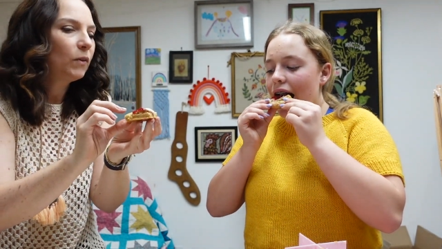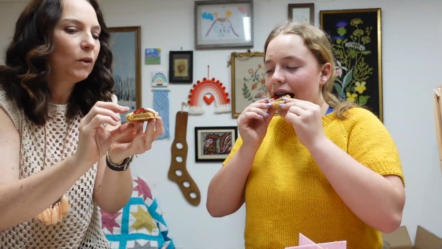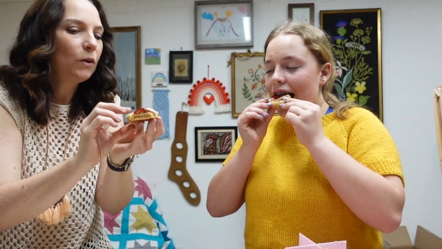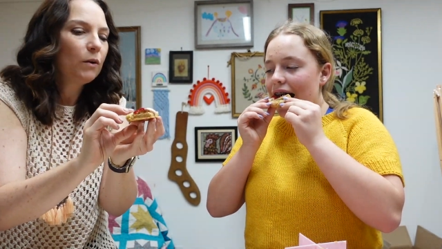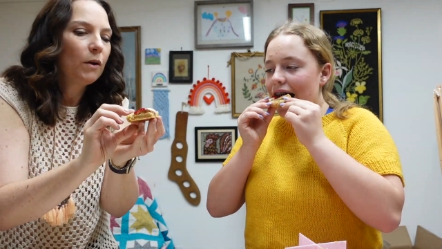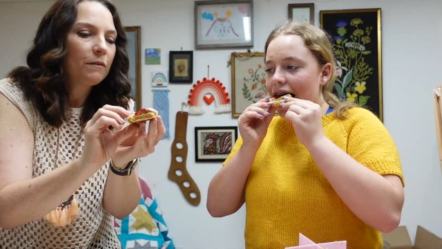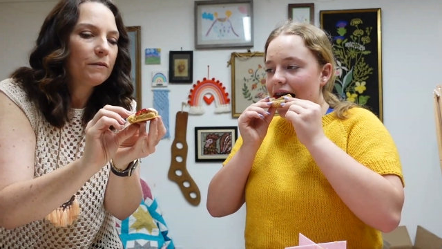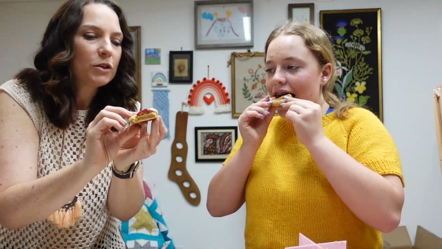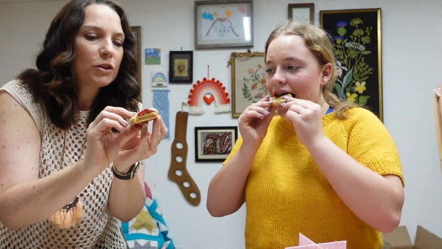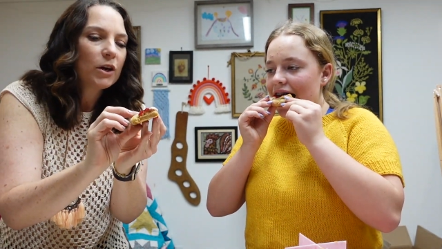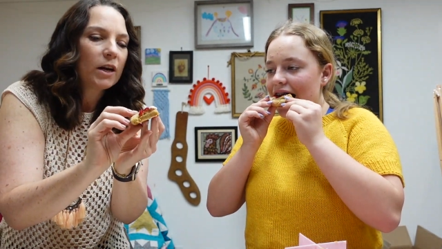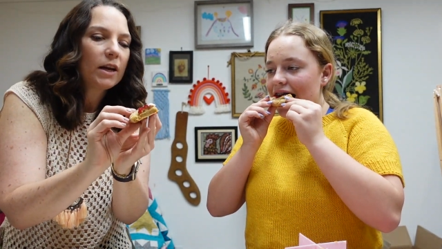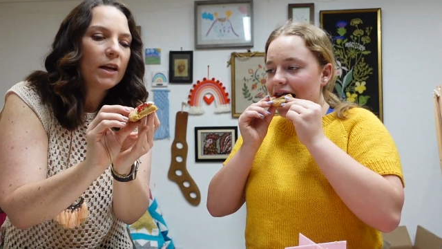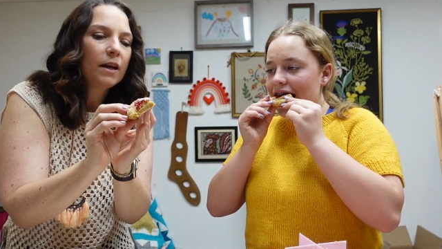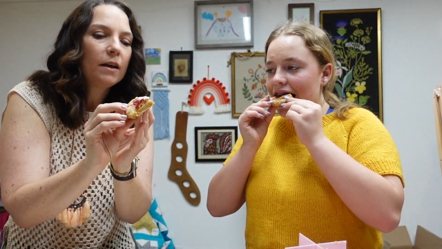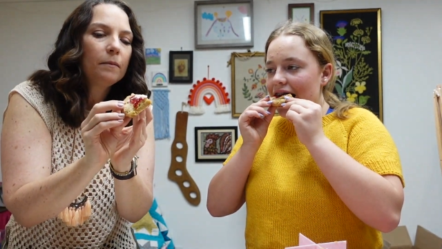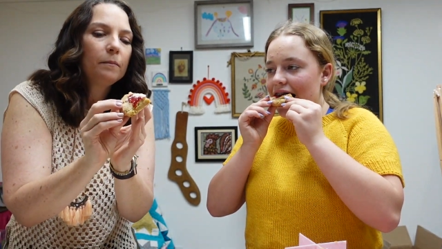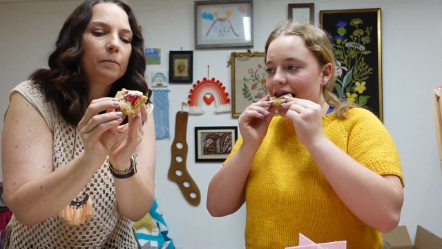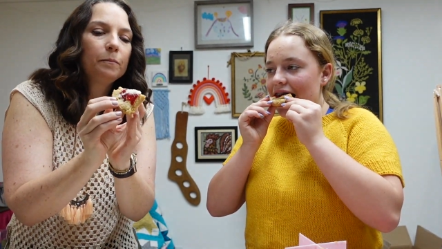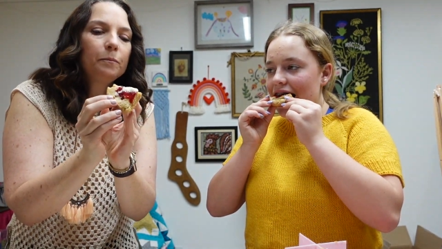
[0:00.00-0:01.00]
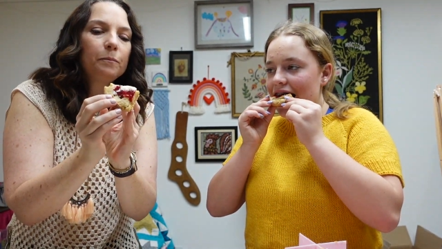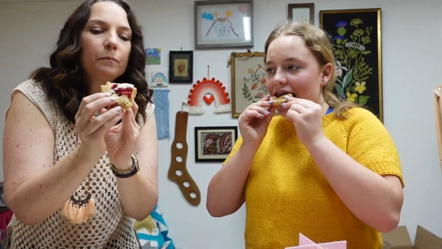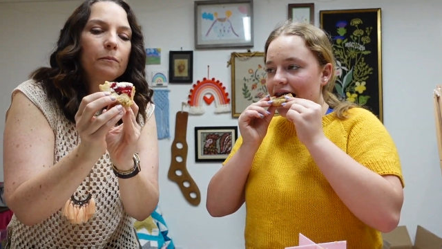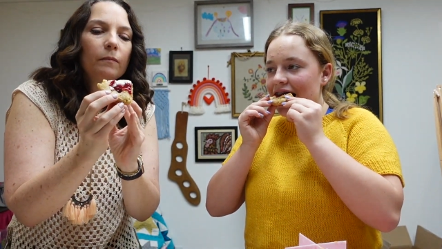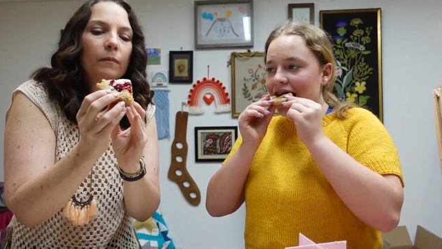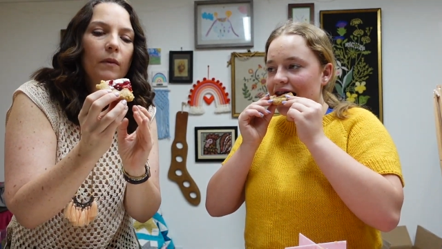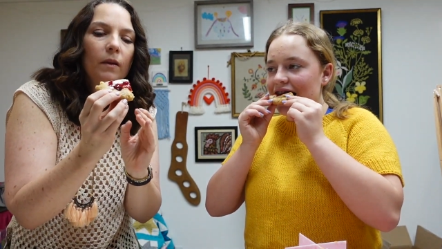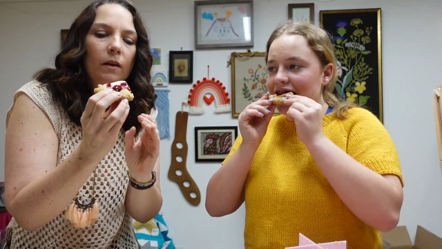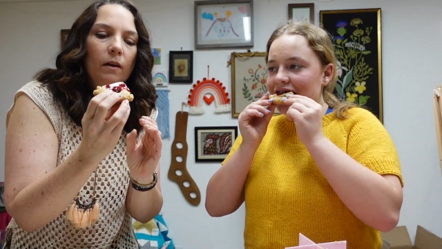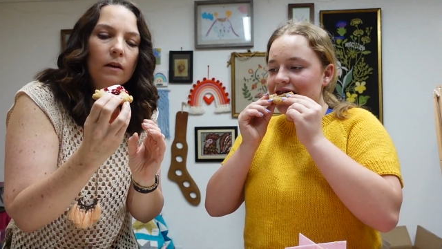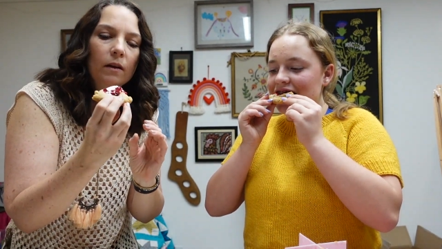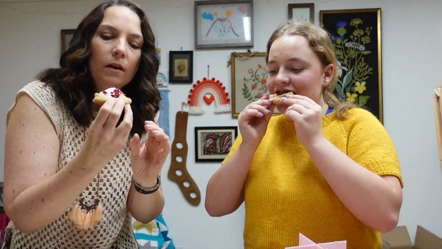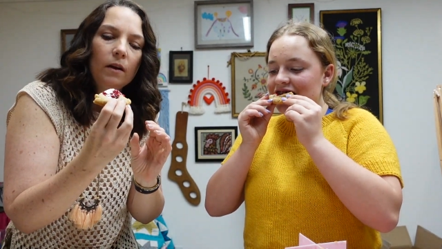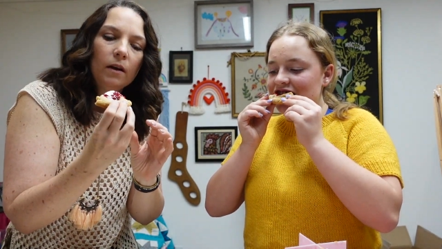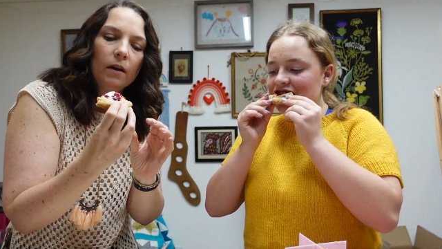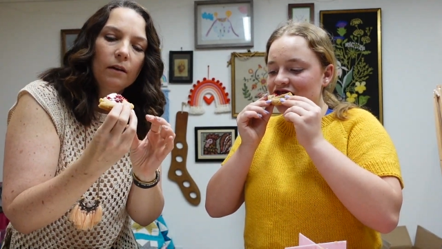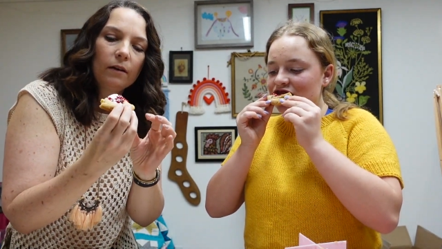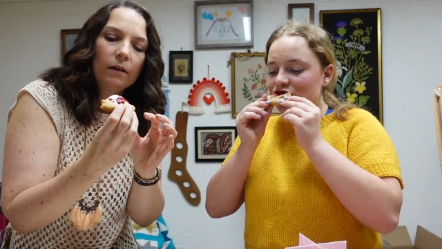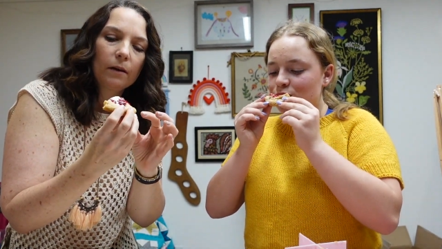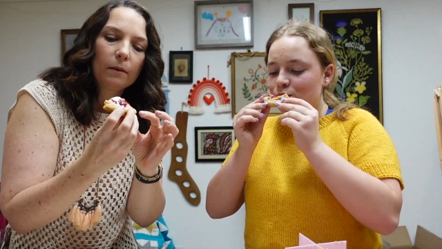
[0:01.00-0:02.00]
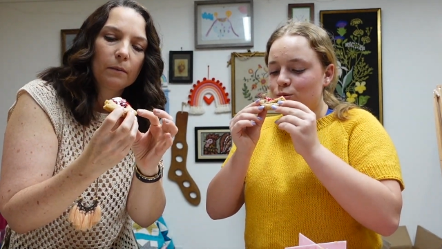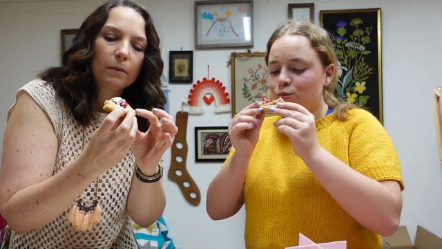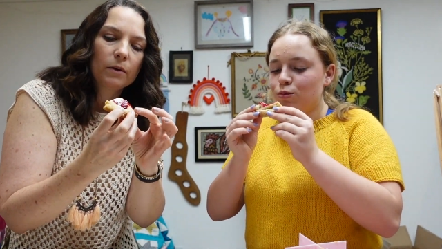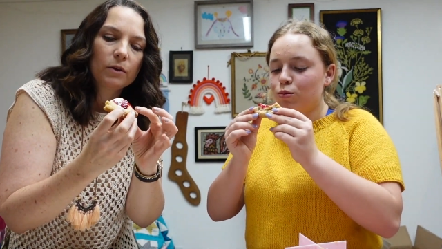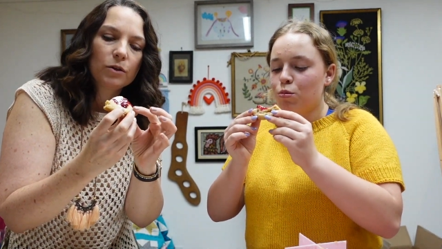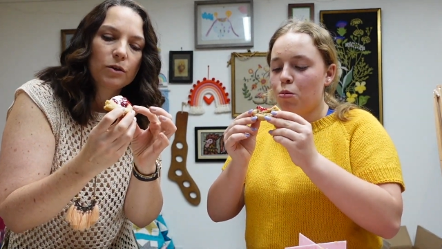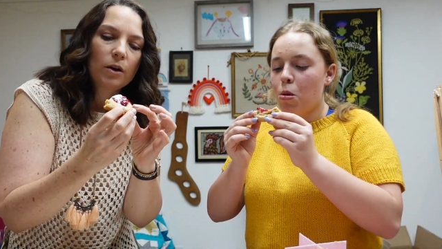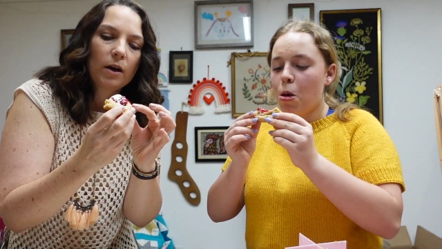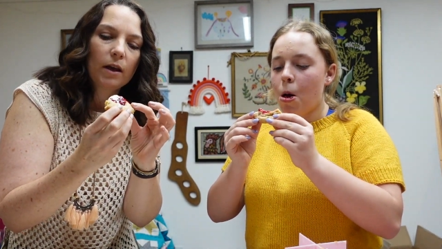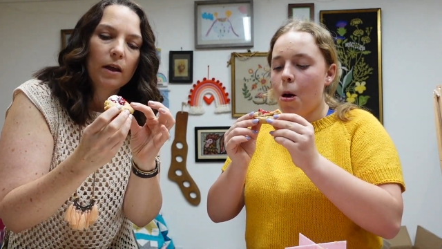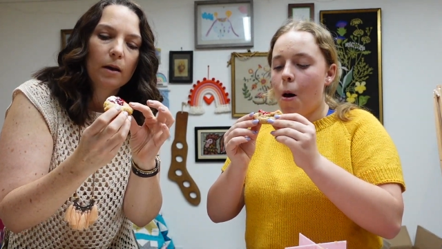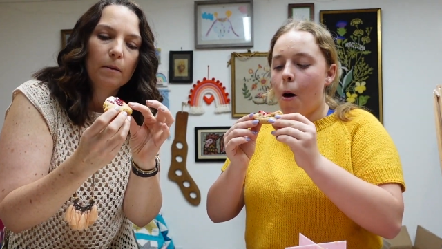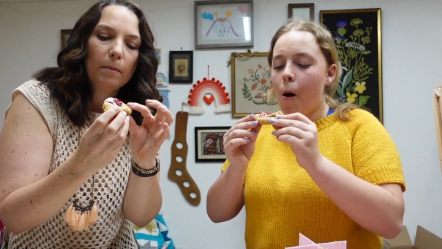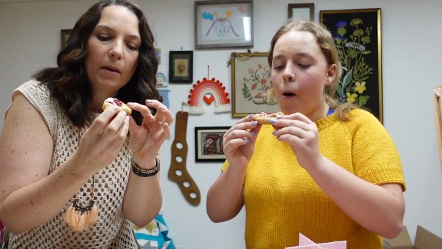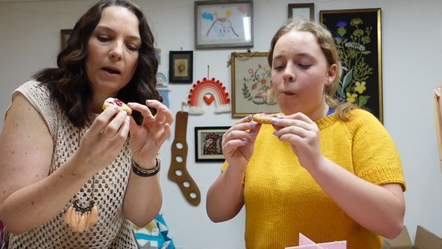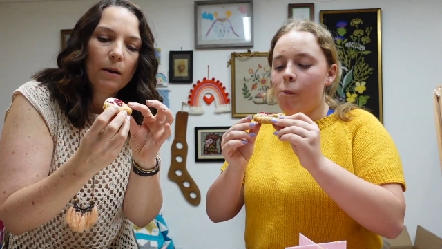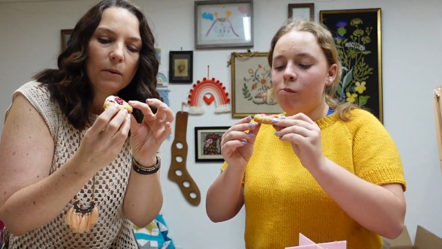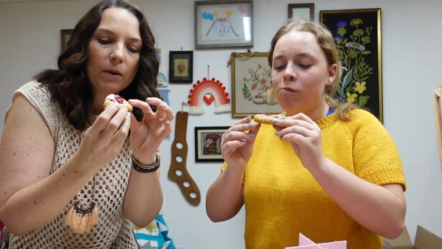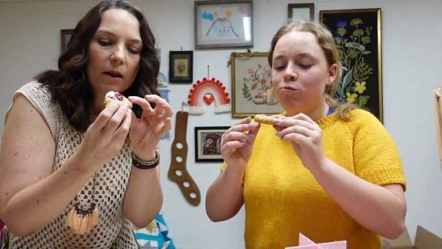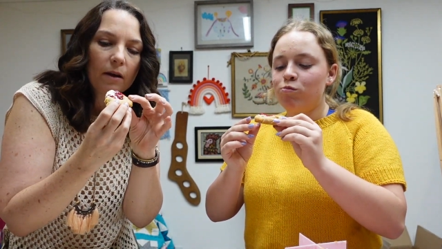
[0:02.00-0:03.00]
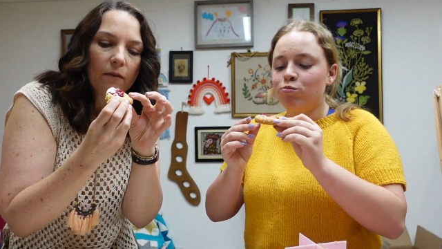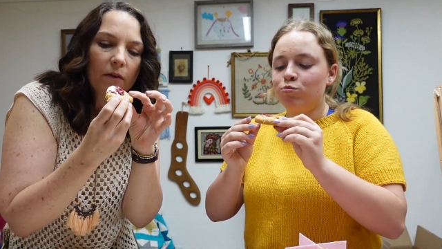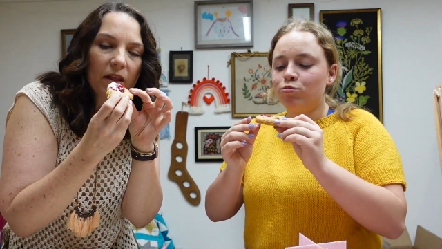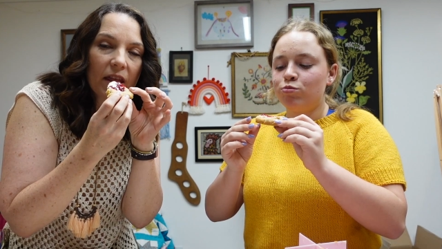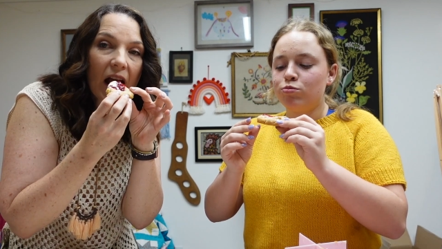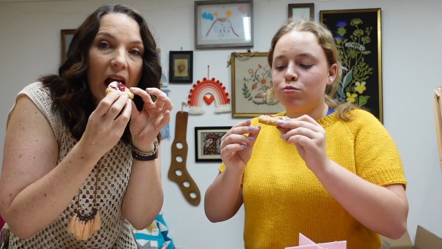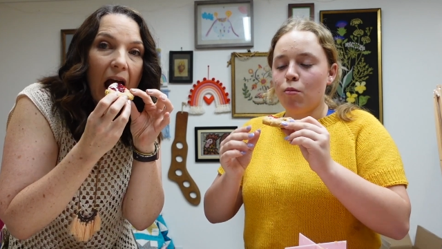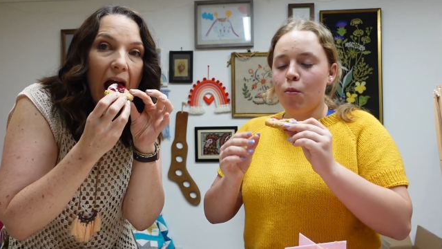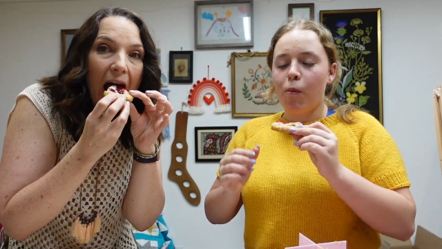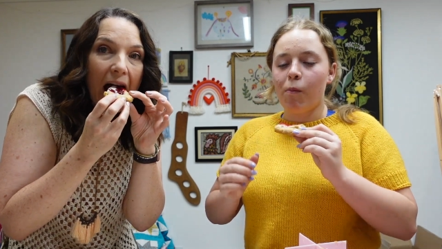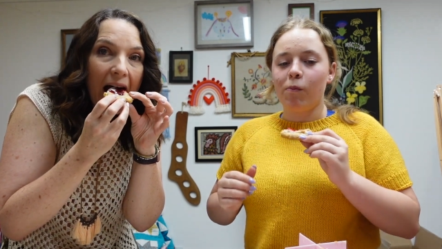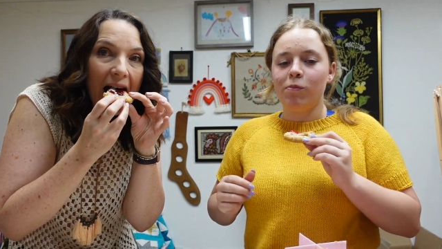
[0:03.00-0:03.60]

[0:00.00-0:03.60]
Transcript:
Speaker 1: Oh, you haven't tried it yet? Mm -mm. I'm going to try to get a bite with everything.